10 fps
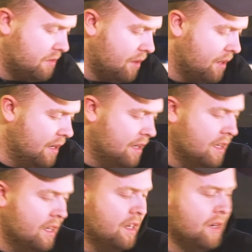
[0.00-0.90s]
of all?
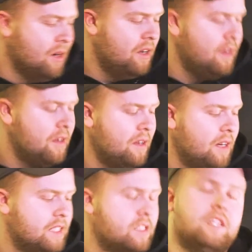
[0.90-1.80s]

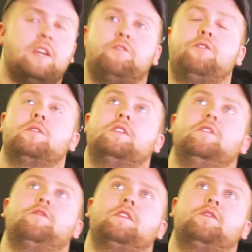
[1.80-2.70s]
Let's see,
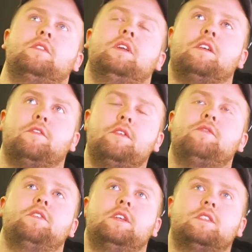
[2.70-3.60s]
14, 15,
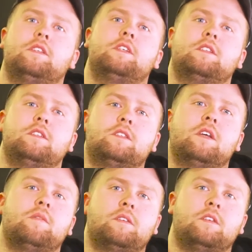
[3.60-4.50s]
15, 16,
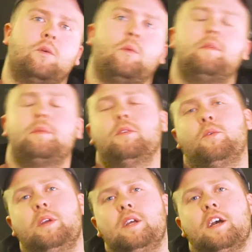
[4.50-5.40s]
17,
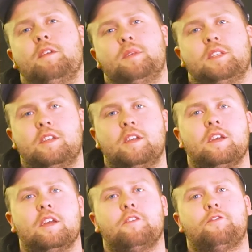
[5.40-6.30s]
we have been sitting